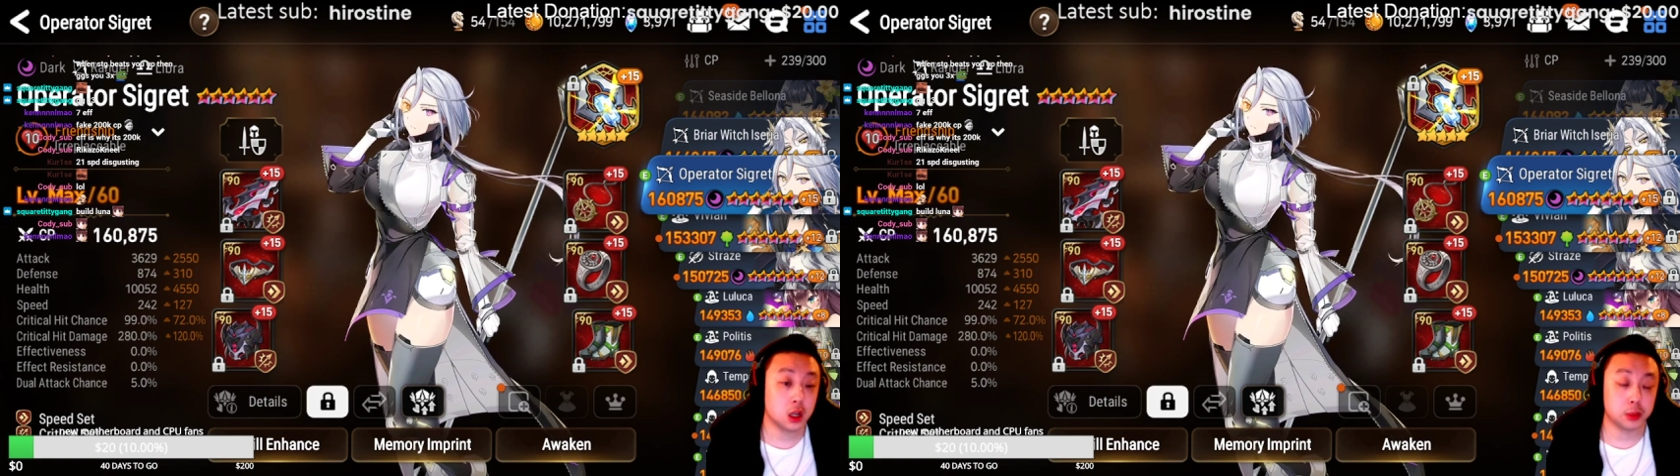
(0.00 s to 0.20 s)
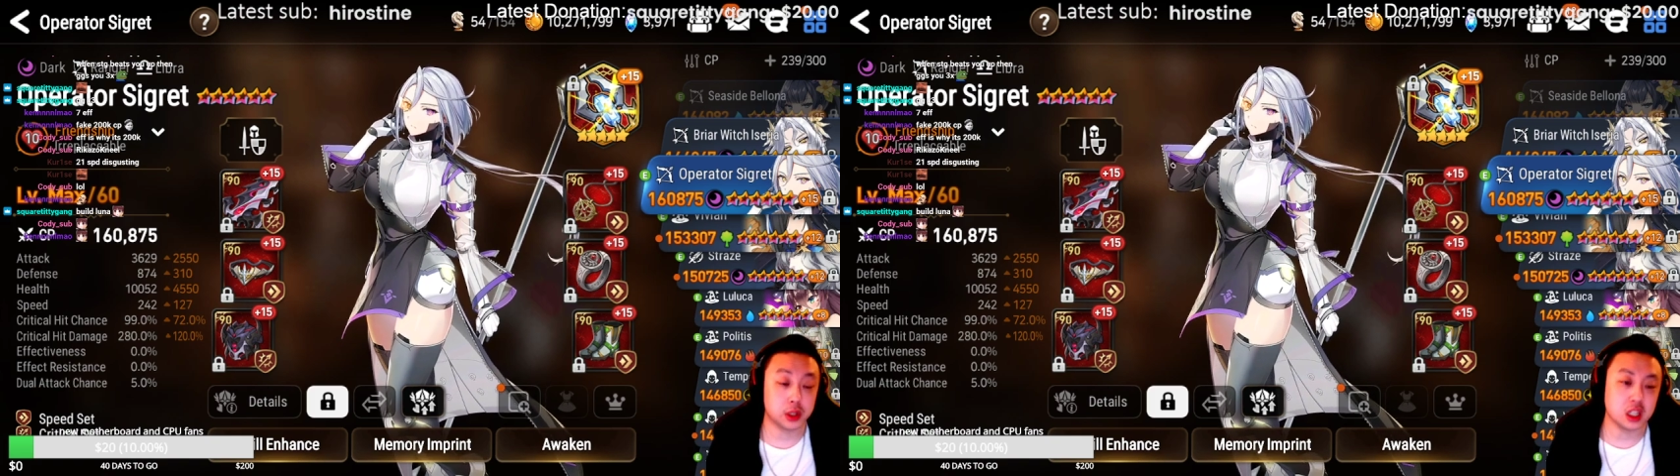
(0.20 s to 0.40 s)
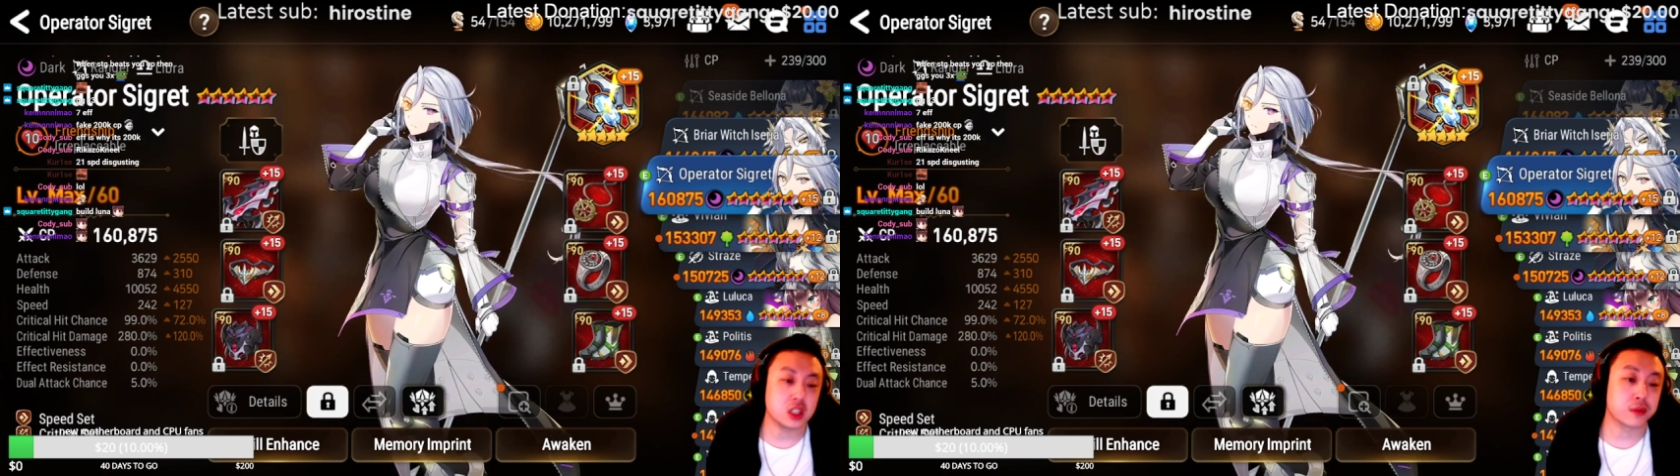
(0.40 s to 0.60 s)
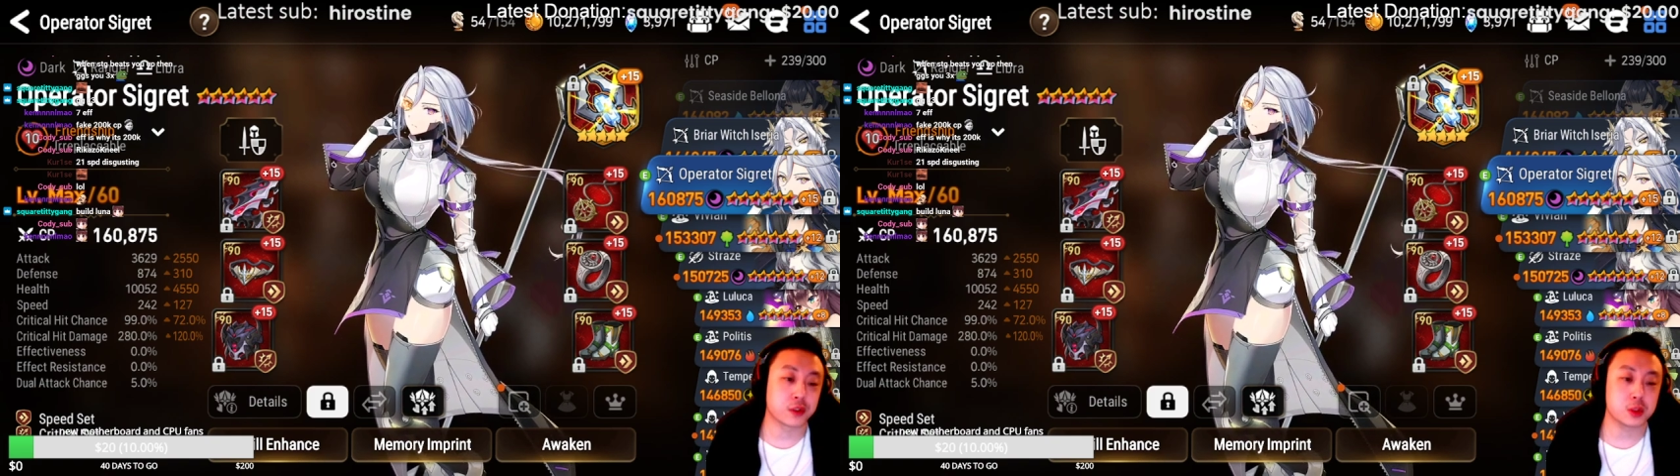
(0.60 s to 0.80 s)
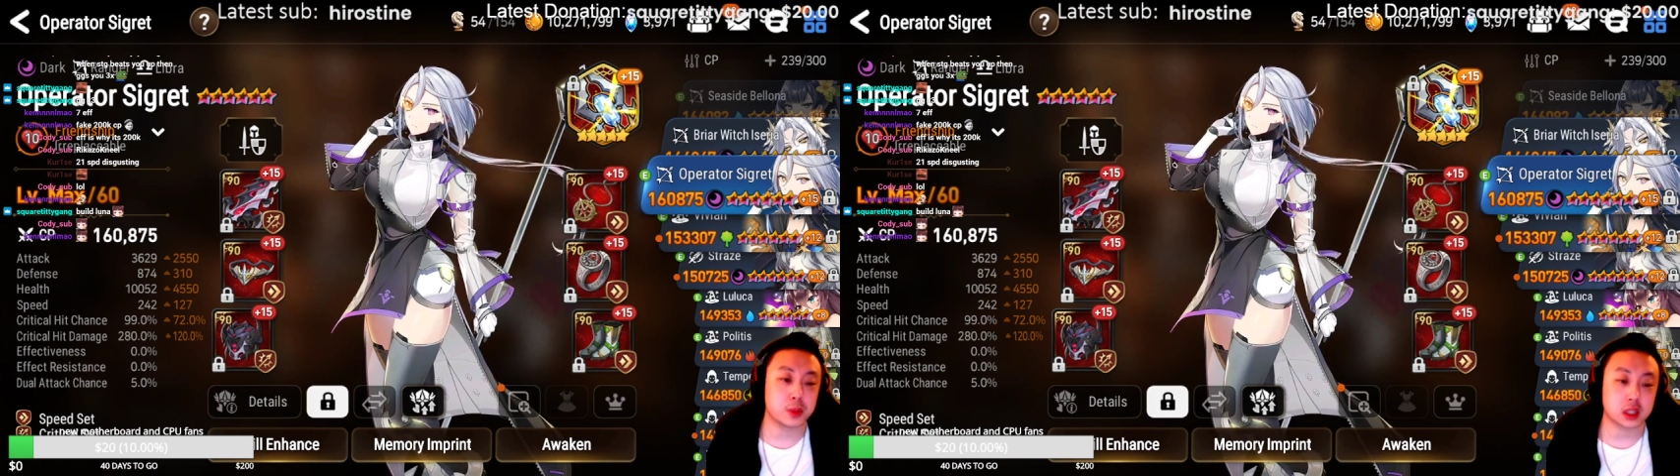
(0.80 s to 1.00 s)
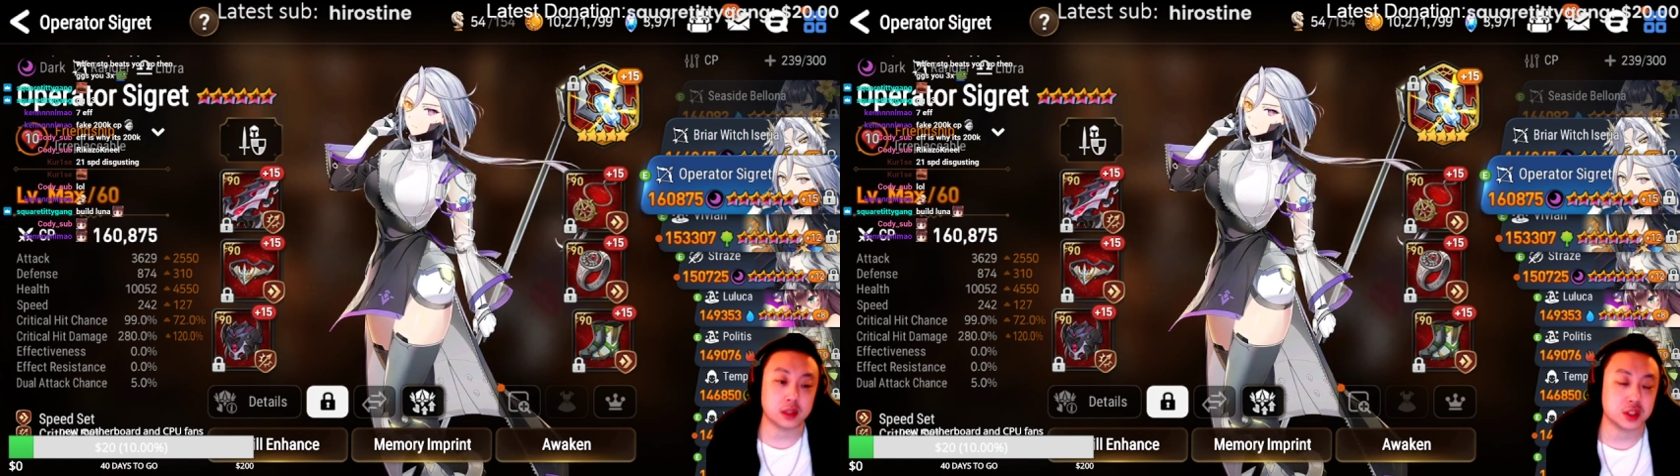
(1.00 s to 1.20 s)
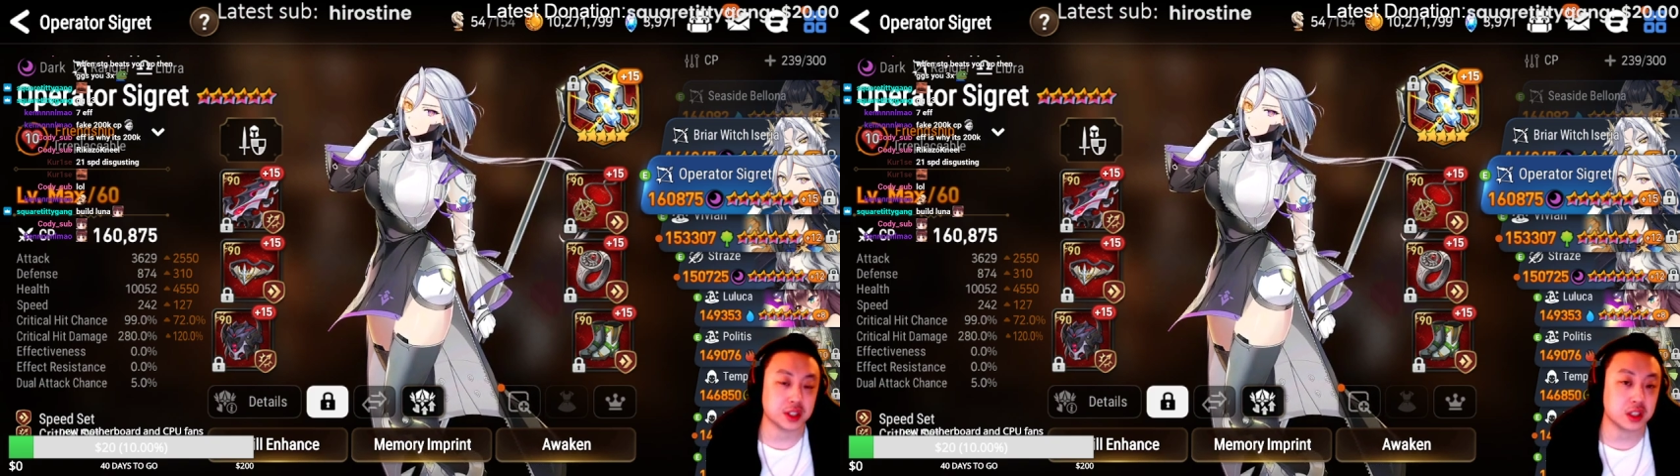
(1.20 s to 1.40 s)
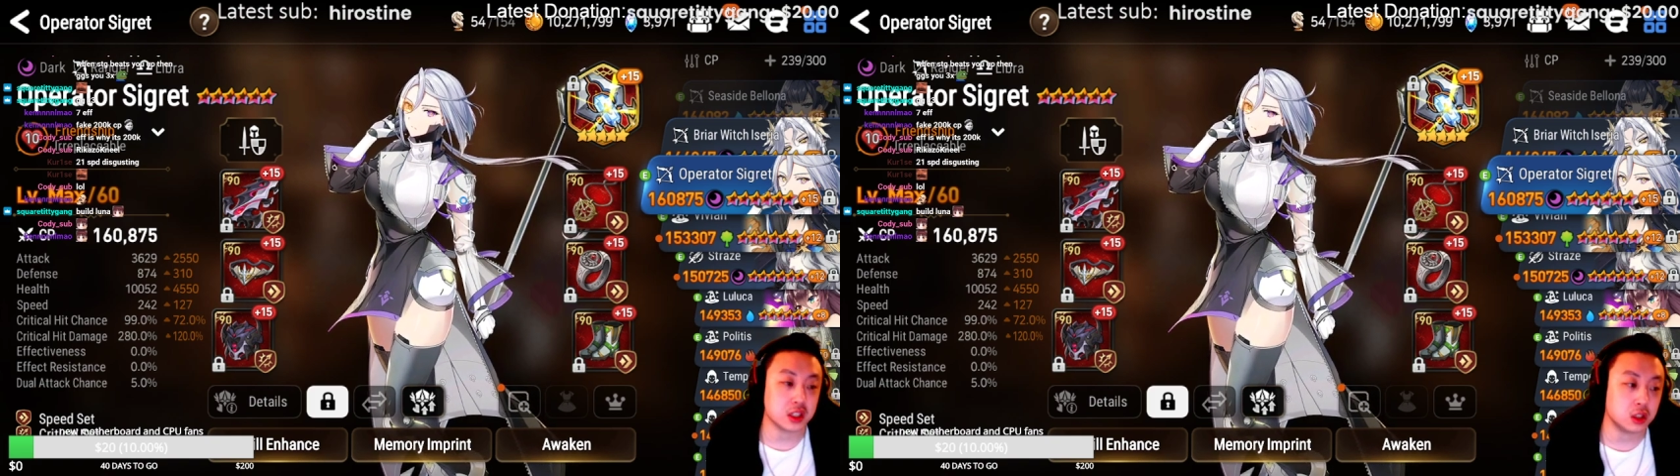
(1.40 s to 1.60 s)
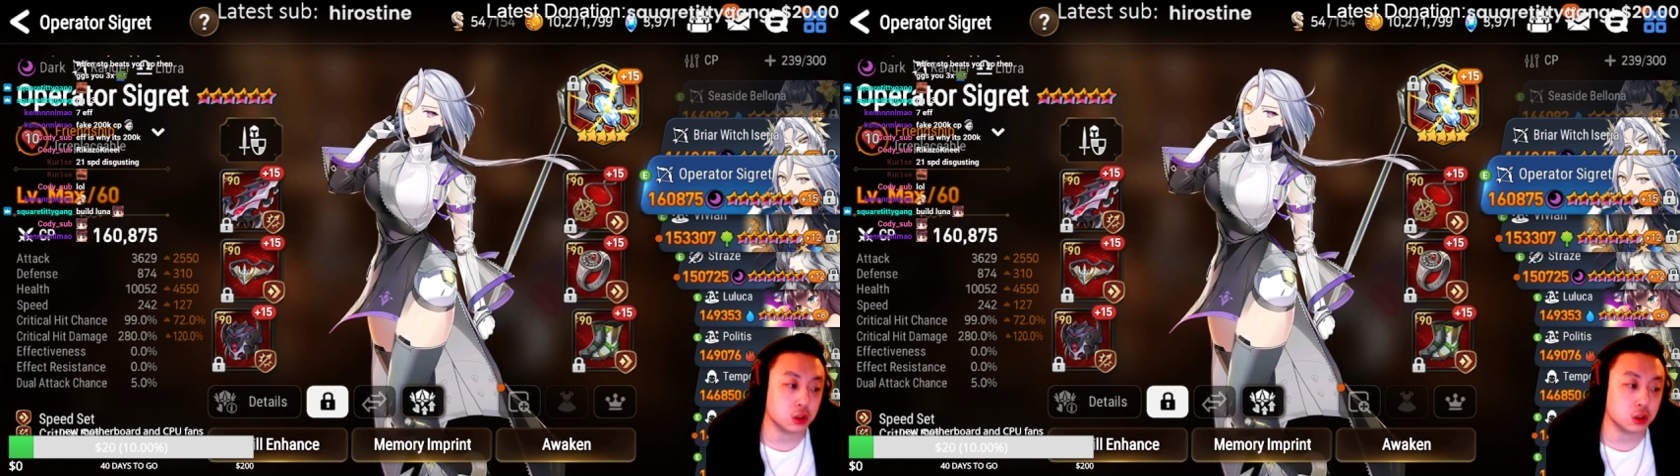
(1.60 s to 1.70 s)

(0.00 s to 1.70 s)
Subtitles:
But into first pick FCC,